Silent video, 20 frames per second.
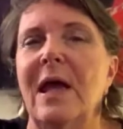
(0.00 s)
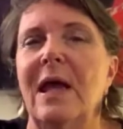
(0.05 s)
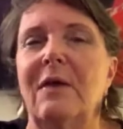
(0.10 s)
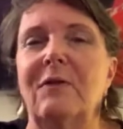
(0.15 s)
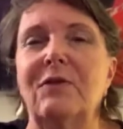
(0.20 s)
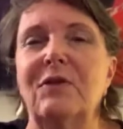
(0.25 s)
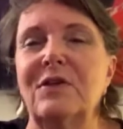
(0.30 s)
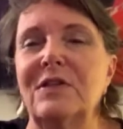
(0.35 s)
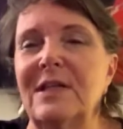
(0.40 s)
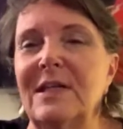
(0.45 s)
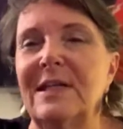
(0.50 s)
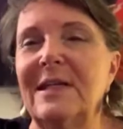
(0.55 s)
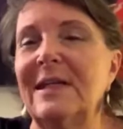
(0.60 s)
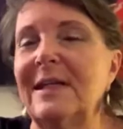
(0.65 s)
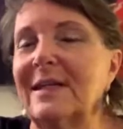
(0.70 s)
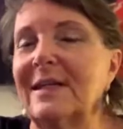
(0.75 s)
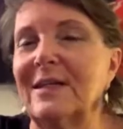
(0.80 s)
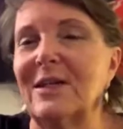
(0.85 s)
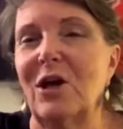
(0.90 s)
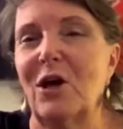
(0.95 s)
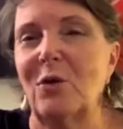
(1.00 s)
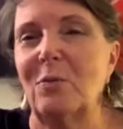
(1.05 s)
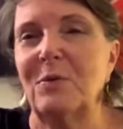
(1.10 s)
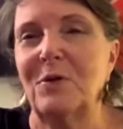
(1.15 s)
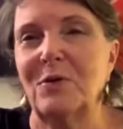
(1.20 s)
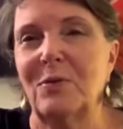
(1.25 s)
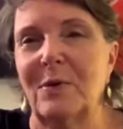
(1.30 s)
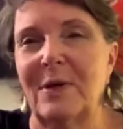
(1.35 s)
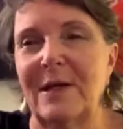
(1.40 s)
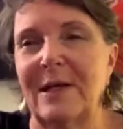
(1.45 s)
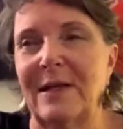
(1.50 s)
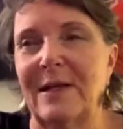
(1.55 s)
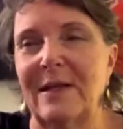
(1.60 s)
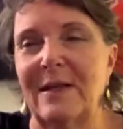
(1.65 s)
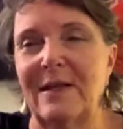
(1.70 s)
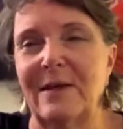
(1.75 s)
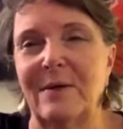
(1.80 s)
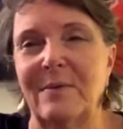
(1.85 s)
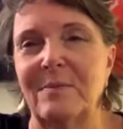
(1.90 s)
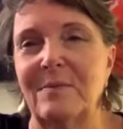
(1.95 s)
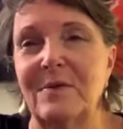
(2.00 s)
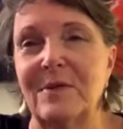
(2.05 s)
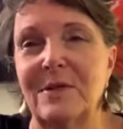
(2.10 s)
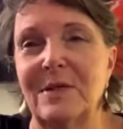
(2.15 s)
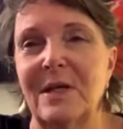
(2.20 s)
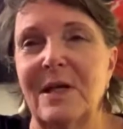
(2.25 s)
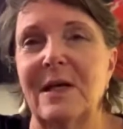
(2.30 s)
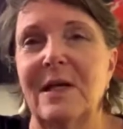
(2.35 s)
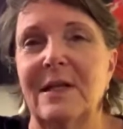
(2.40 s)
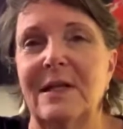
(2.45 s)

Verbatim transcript: If you're sitting at home and twiddling your thumbs,